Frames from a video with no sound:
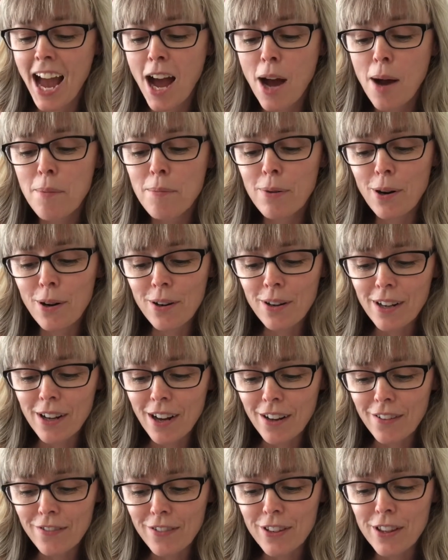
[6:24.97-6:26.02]

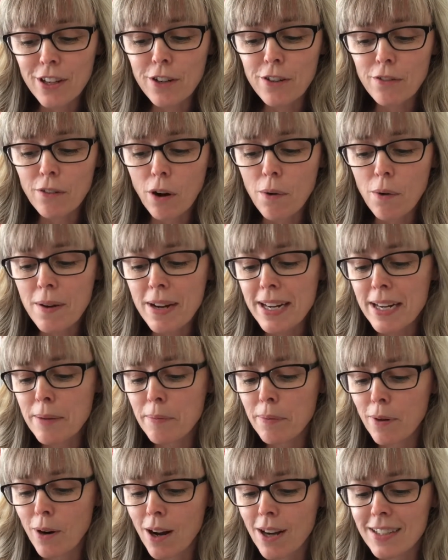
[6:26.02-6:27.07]
Protocol for the Growing and
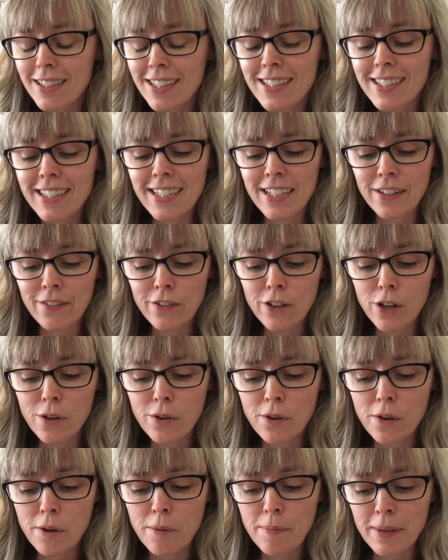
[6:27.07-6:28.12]
Processing of
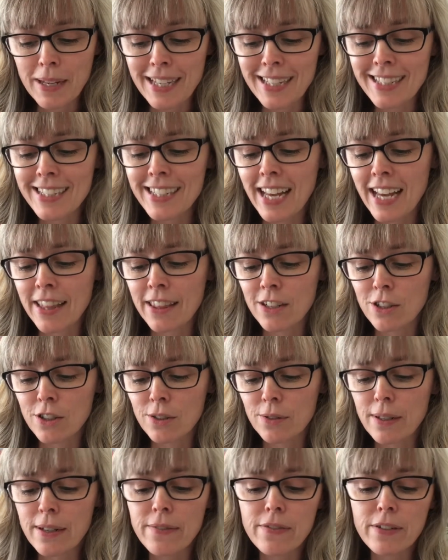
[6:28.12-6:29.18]
Cocoa Beans and Their
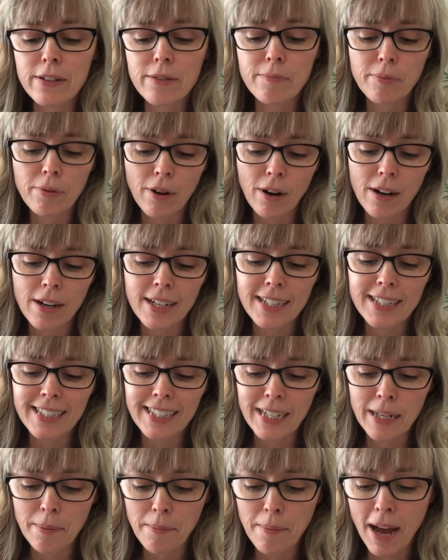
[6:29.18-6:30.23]
Derivative Products
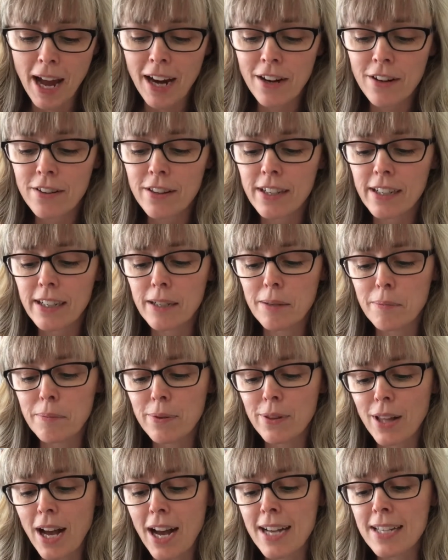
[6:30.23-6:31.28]
in a Manner that
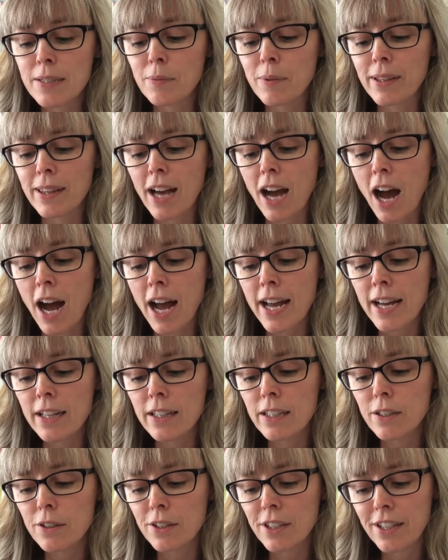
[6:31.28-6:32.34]
Complies with
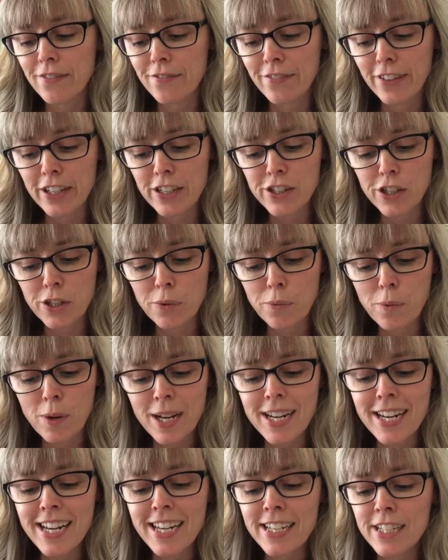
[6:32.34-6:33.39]
ILO Convention
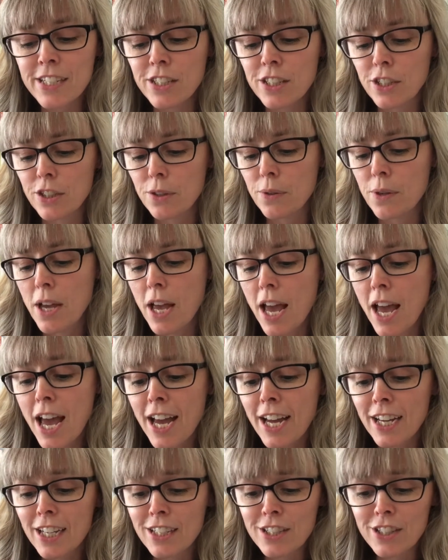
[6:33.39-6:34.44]
182
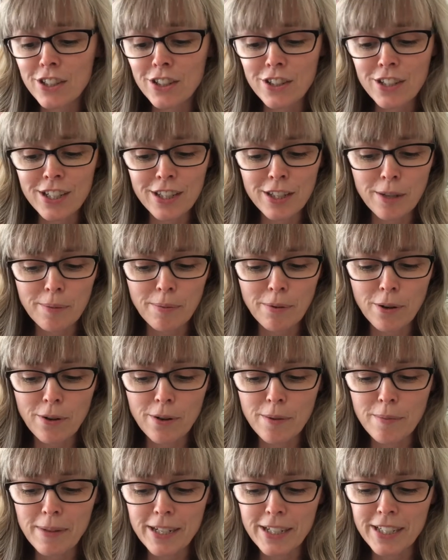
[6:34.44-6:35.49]
concerning the
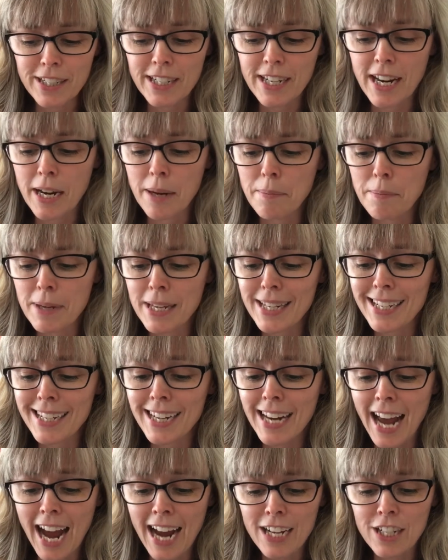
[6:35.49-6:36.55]
prohibition and
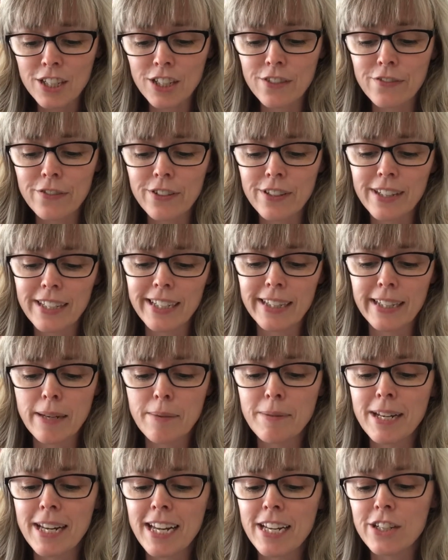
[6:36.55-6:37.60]
immediate action for the
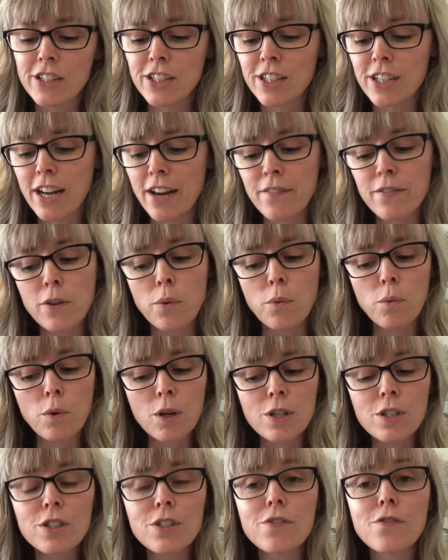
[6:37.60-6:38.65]
elimination of the
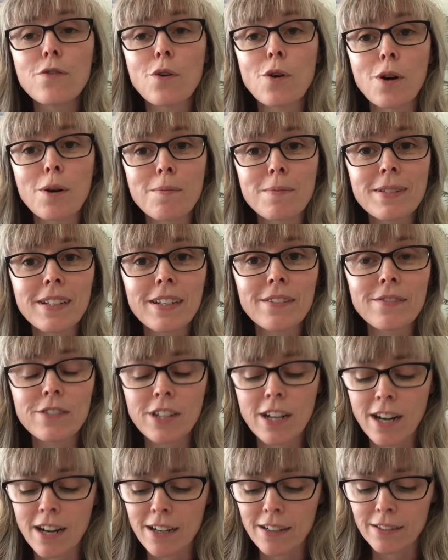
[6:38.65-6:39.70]
worst forms of
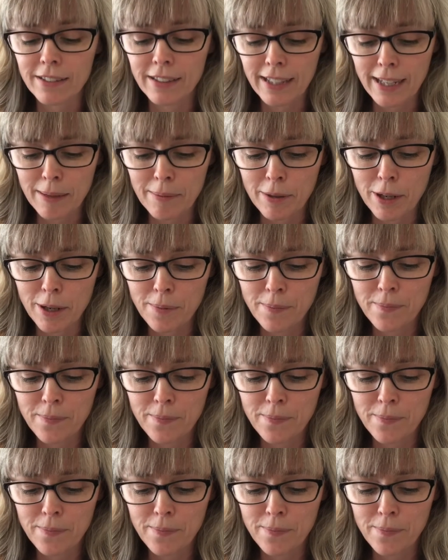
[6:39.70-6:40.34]
child labor.